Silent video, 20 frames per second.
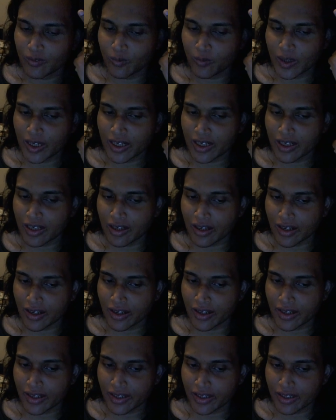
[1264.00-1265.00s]
when
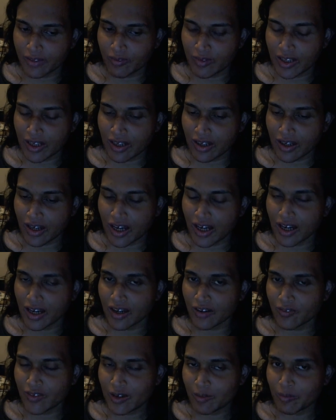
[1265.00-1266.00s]
I uh,
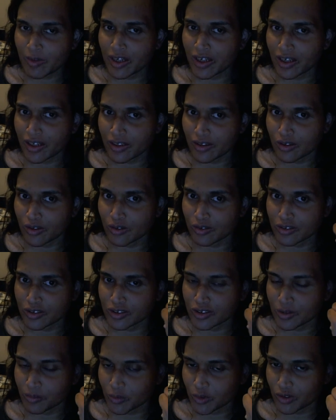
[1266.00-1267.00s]
when my loan
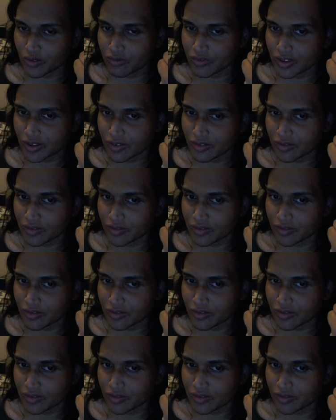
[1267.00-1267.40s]
is approved.